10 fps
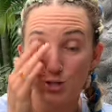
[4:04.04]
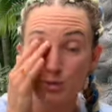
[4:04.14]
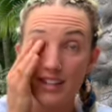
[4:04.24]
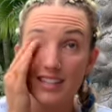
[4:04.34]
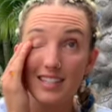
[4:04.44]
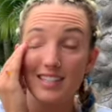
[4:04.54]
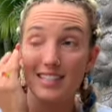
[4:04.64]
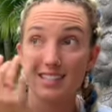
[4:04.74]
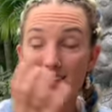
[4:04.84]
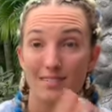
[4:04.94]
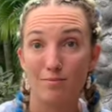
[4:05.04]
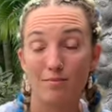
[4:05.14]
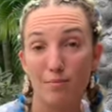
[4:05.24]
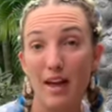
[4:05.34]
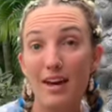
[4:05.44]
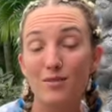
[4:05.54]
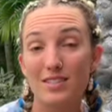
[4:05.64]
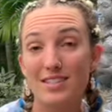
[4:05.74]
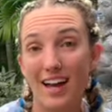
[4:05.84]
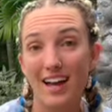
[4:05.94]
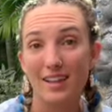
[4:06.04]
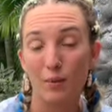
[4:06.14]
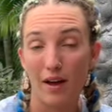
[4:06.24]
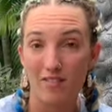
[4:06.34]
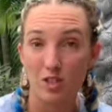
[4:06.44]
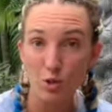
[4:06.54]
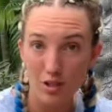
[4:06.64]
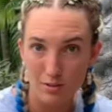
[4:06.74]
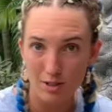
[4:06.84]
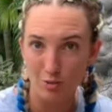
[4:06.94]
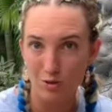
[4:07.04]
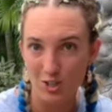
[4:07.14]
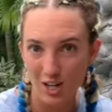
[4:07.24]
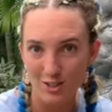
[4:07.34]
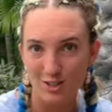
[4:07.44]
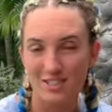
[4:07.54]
what this man was saying that we have to do as mental projectors,